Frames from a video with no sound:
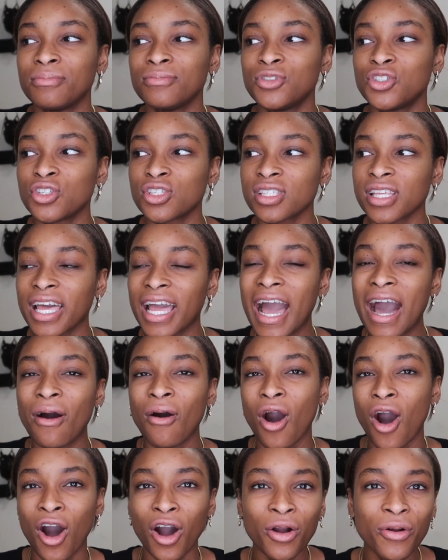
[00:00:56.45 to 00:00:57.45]
just like how
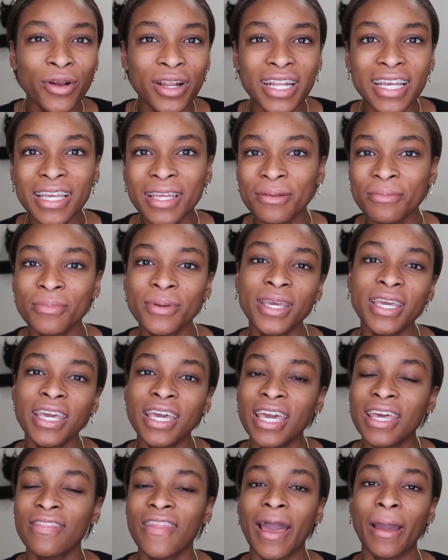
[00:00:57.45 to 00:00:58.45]
awkward it can
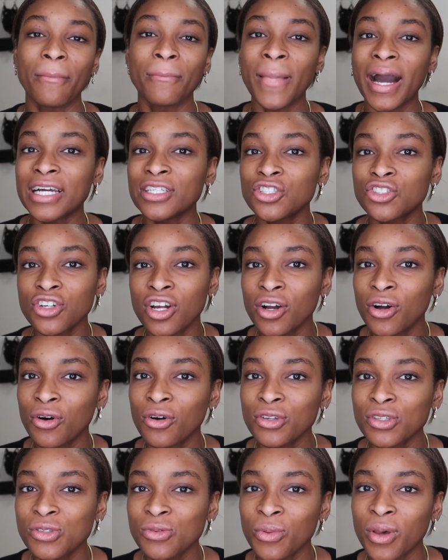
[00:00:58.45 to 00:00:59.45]
be, and like my
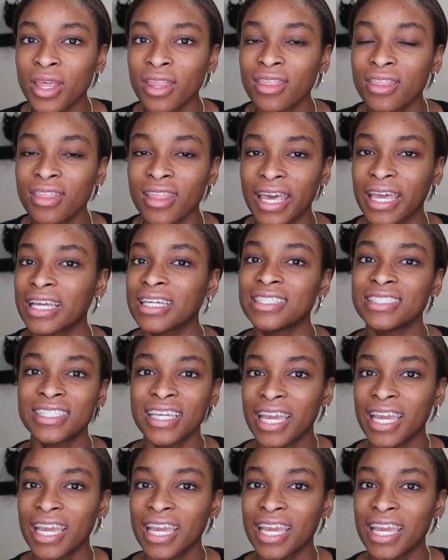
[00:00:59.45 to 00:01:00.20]
struggles with like